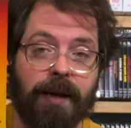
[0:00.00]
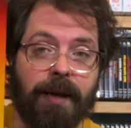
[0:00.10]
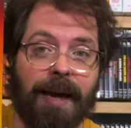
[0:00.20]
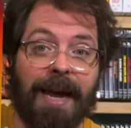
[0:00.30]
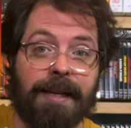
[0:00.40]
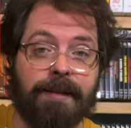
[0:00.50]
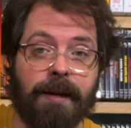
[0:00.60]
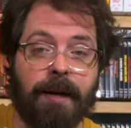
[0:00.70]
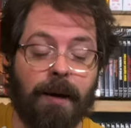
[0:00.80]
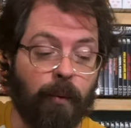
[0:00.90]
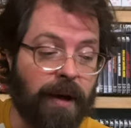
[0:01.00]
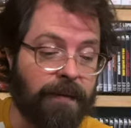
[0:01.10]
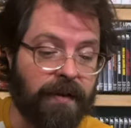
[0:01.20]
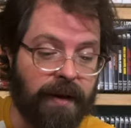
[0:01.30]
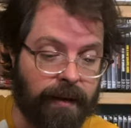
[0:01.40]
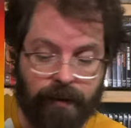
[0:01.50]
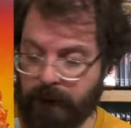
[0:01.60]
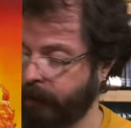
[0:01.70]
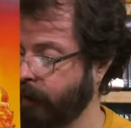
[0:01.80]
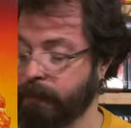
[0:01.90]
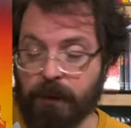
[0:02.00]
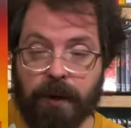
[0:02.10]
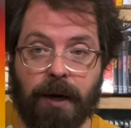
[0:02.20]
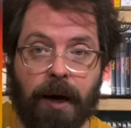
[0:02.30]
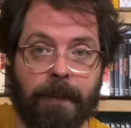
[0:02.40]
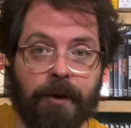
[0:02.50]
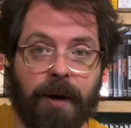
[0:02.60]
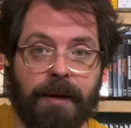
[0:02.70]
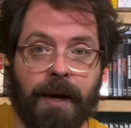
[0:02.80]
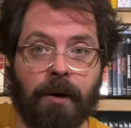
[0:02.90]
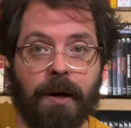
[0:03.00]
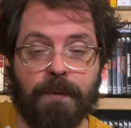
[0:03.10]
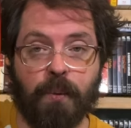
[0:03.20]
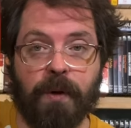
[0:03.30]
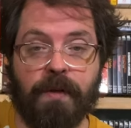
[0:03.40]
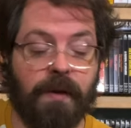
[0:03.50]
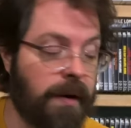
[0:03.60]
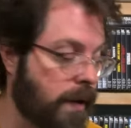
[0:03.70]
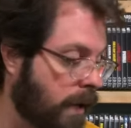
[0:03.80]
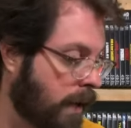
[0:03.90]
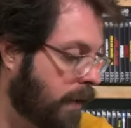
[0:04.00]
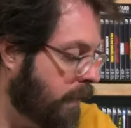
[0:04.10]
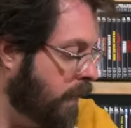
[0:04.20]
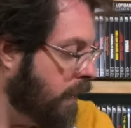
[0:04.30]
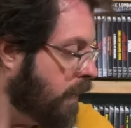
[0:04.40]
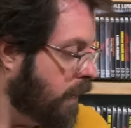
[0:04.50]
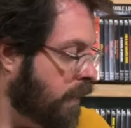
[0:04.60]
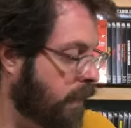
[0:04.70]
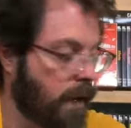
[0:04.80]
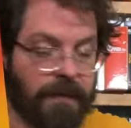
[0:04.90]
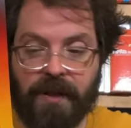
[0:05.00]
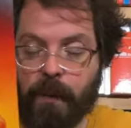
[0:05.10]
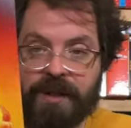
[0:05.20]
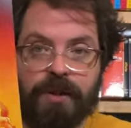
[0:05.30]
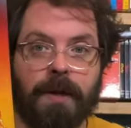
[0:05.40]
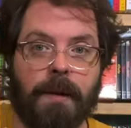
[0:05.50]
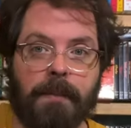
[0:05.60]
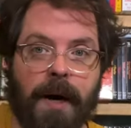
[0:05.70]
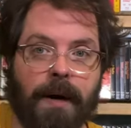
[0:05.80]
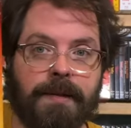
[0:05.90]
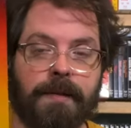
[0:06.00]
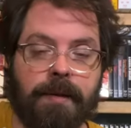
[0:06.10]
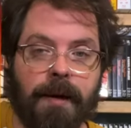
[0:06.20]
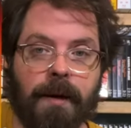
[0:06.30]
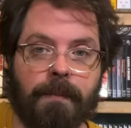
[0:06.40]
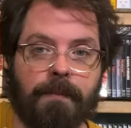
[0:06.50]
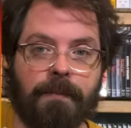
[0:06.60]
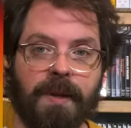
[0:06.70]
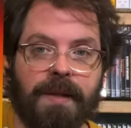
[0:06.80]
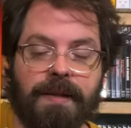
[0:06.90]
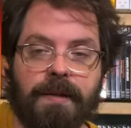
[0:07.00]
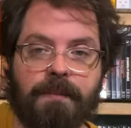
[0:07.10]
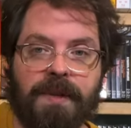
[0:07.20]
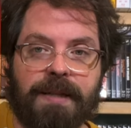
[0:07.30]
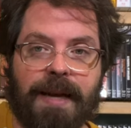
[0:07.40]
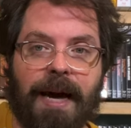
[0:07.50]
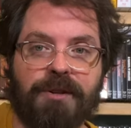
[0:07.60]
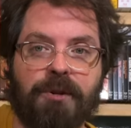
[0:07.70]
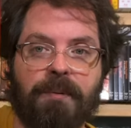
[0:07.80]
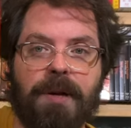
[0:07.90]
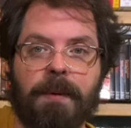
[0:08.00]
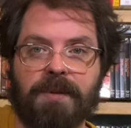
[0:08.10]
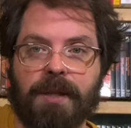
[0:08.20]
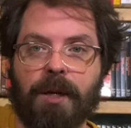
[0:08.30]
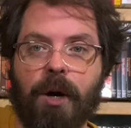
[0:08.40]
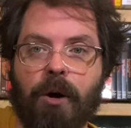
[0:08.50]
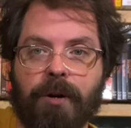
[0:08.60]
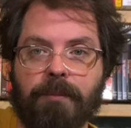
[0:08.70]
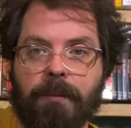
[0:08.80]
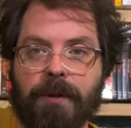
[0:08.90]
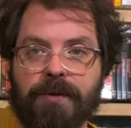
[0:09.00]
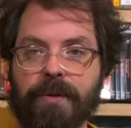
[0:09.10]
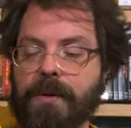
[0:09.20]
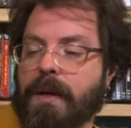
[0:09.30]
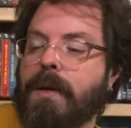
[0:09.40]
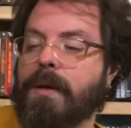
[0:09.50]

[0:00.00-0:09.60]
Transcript: and it's going to come with everything. You know, comes with the comic right now. Comes with the uh, you know everything we just unboxed there. But these these extra premiums, like the car emblem, those are the